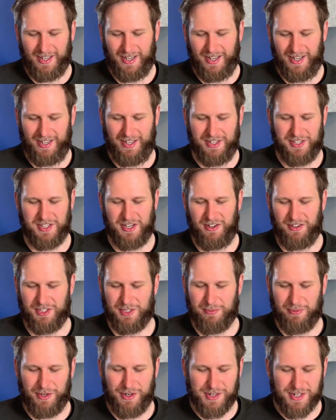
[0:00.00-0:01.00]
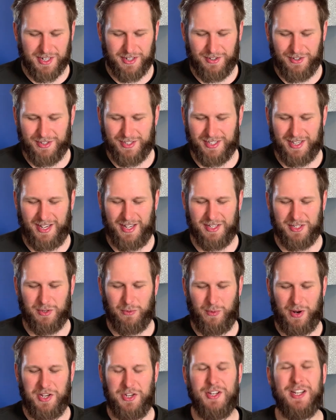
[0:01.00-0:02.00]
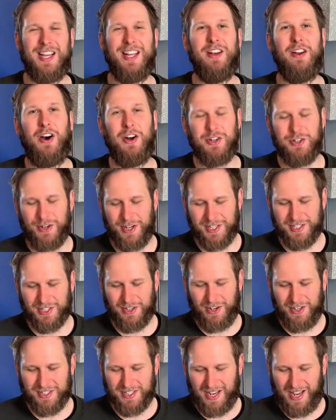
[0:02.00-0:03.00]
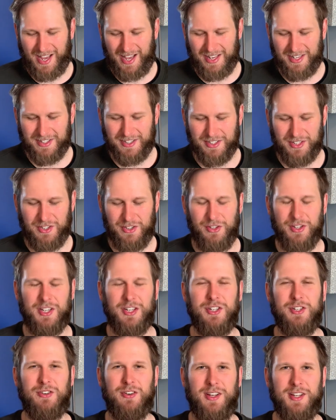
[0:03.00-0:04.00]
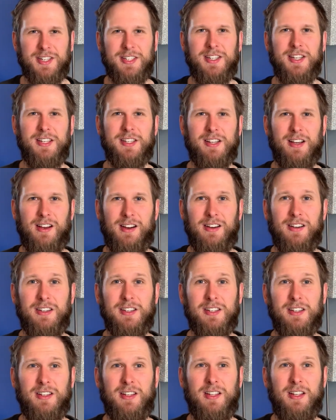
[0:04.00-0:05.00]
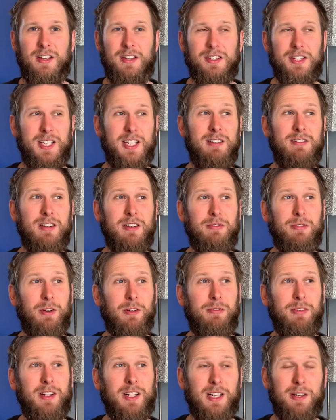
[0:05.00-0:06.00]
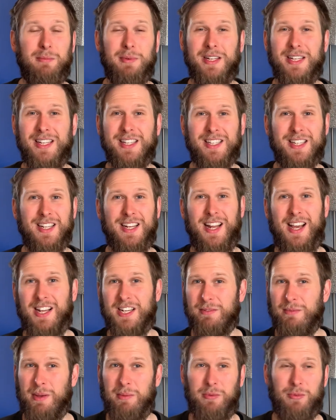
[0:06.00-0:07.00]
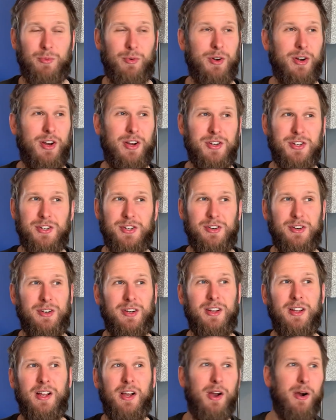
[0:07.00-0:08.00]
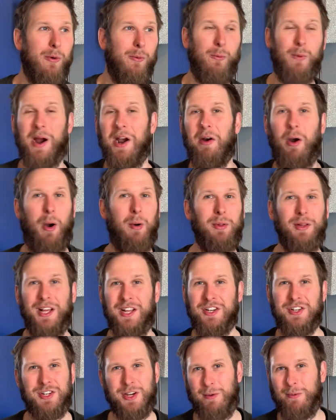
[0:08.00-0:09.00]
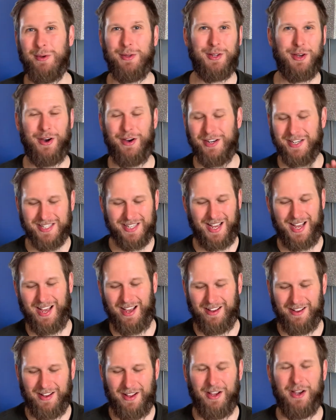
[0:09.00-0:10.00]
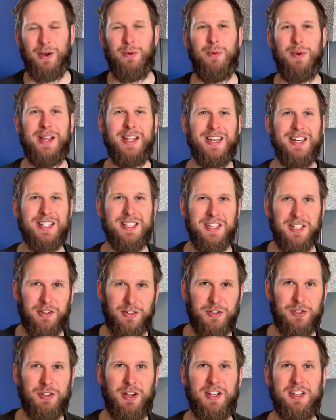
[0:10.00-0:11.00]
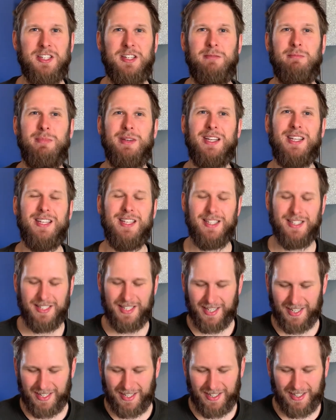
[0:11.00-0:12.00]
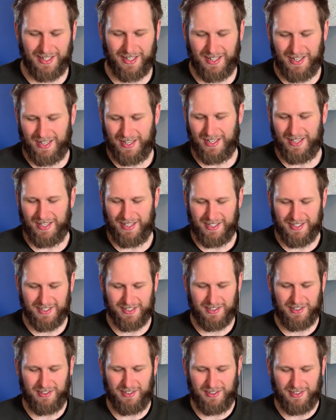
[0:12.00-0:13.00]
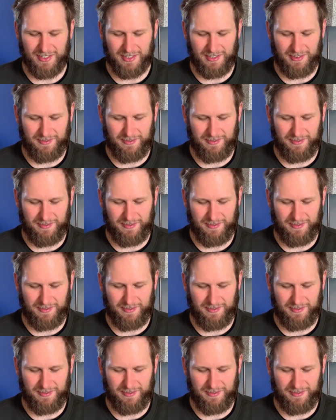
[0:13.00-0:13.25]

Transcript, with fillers: uh, Charles Spurgeon, who said, When you cannot trace God's hand, you can trust his heart. So even if we're feeling a bit disconnected, maybe we're not sure where our relationship with God is at, we can still trust Him because He is good.